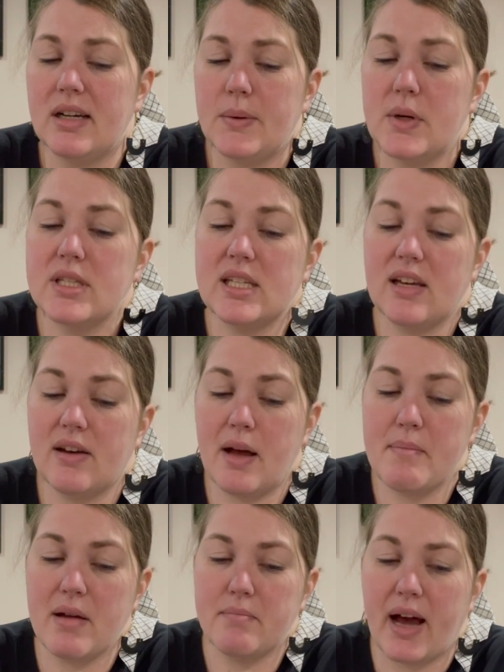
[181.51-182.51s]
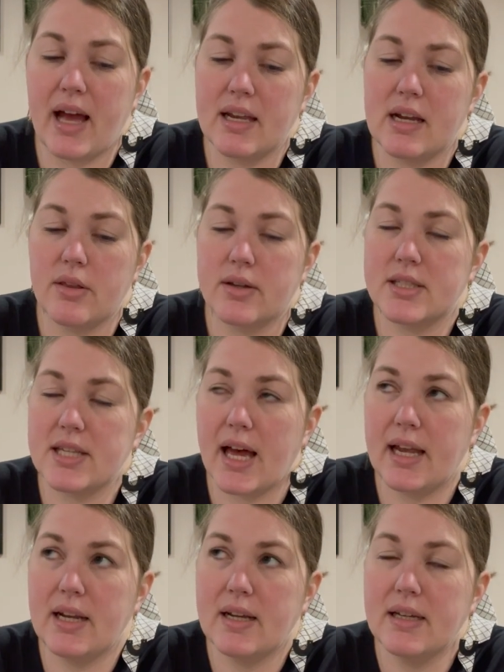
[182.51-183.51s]
We'll see. I might buy another
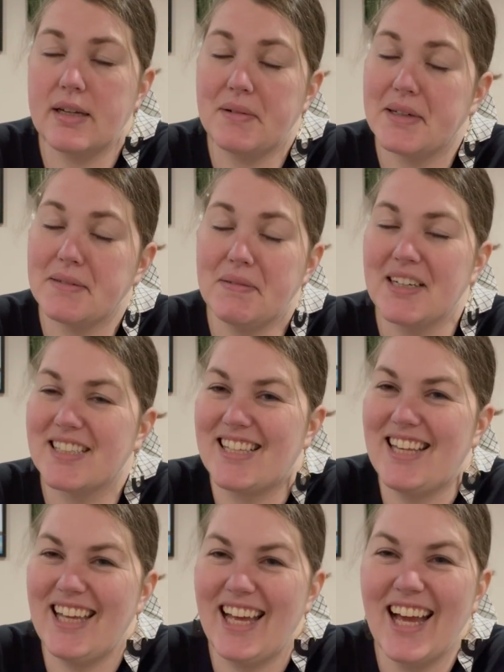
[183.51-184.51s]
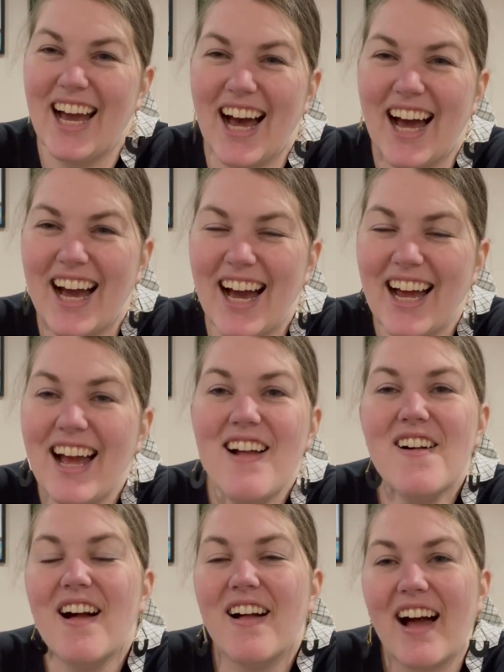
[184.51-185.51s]
set. We'll see.
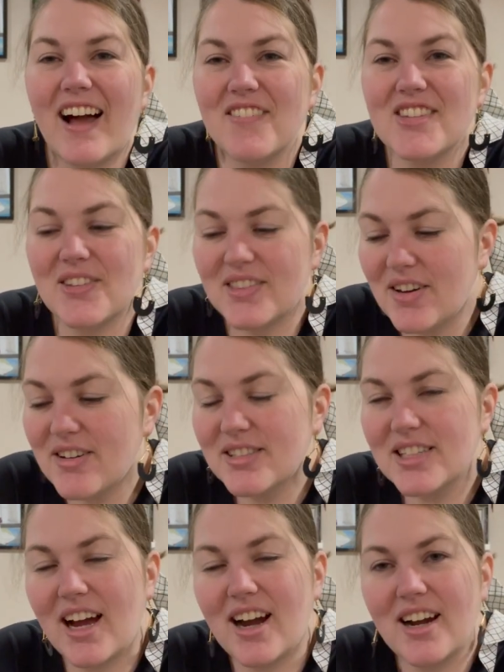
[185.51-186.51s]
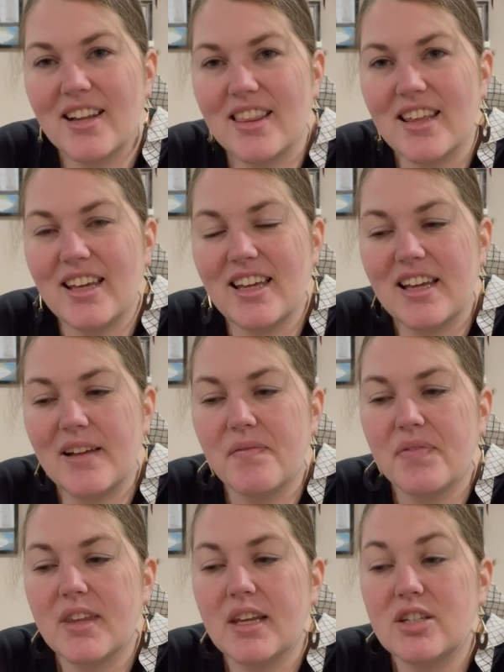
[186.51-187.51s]
So those are the
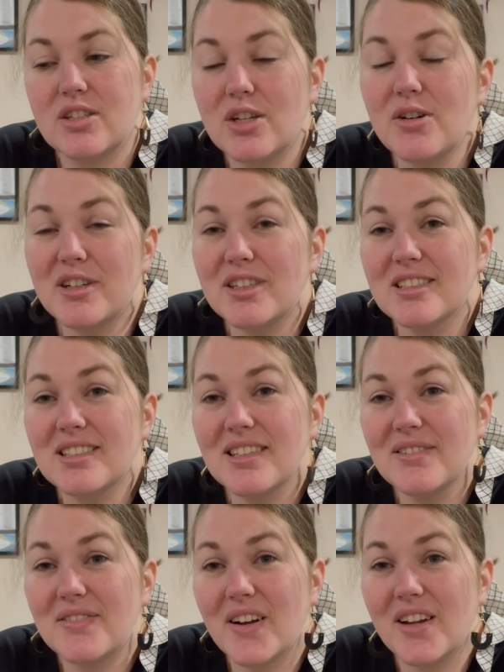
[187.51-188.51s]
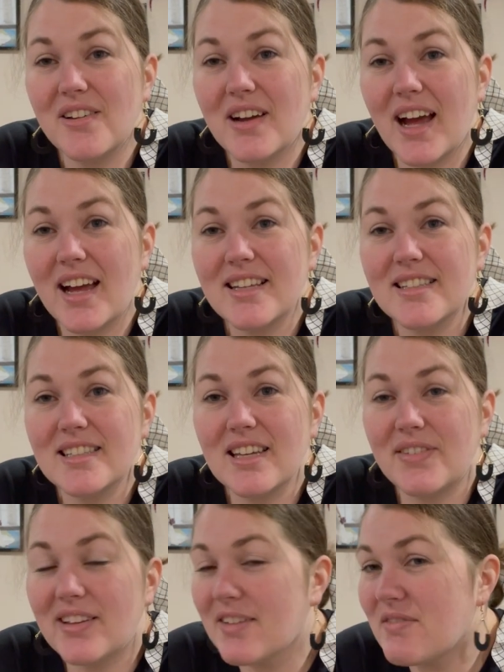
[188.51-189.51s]
Schooners for you guys.
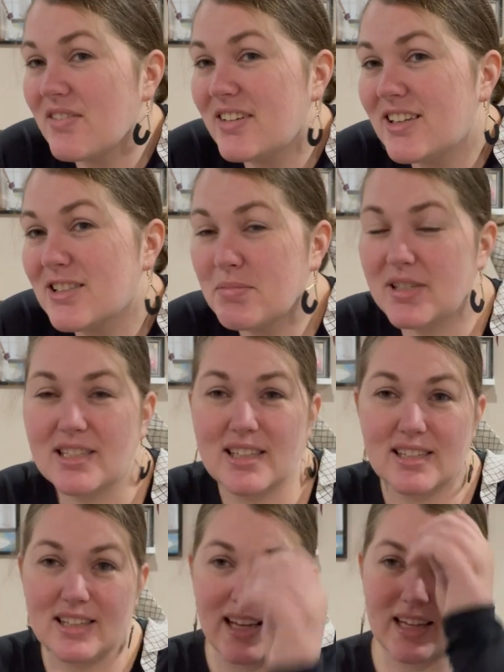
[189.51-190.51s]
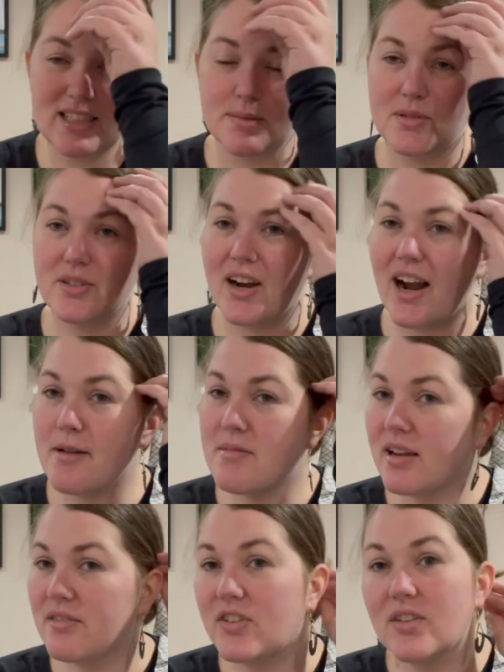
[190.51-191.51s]
If you like my videos, please click like and subscribe.
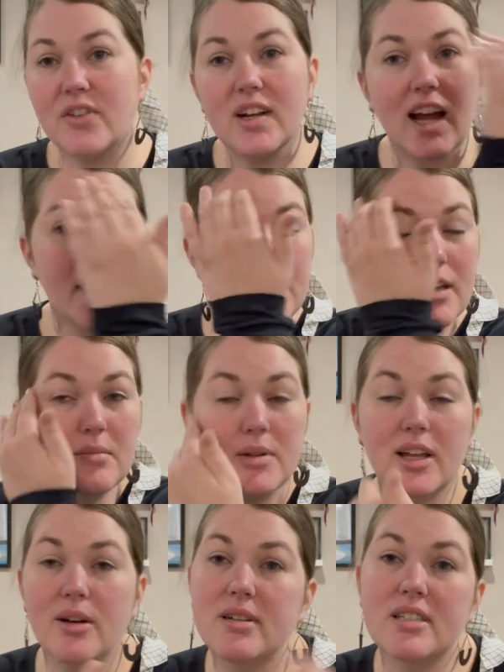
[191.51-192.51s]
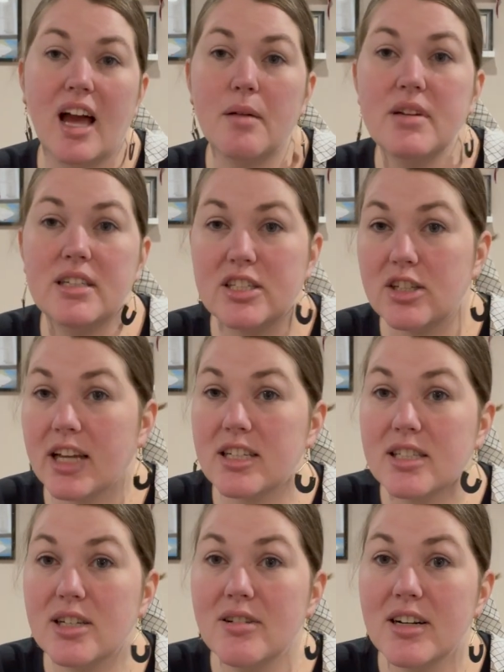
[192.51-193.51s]
And feel free to comment down below and tell me, did you get a
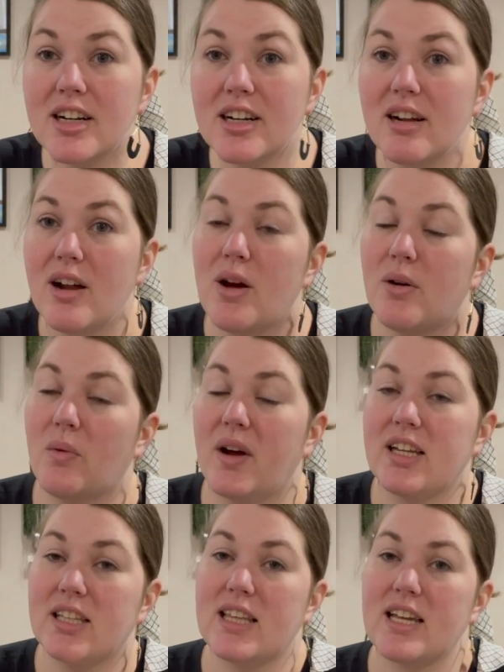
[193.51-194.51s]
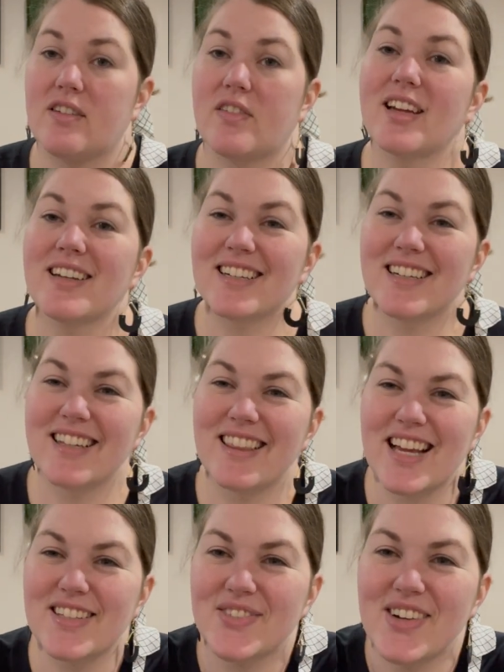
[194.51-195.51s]
Schooner? What do you think of it?
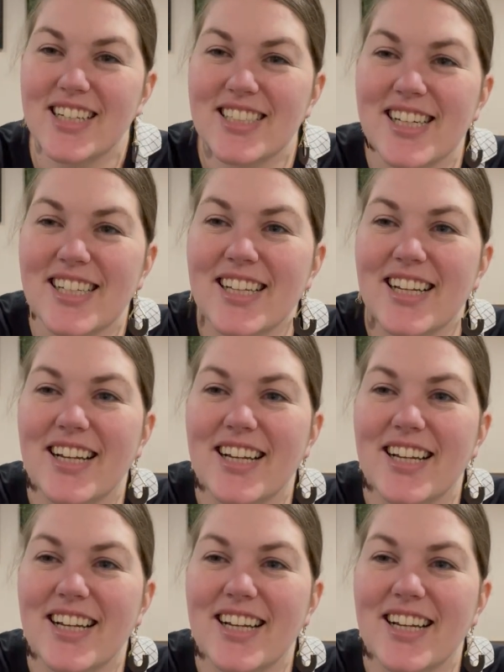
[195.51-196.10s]
Thanks for watching.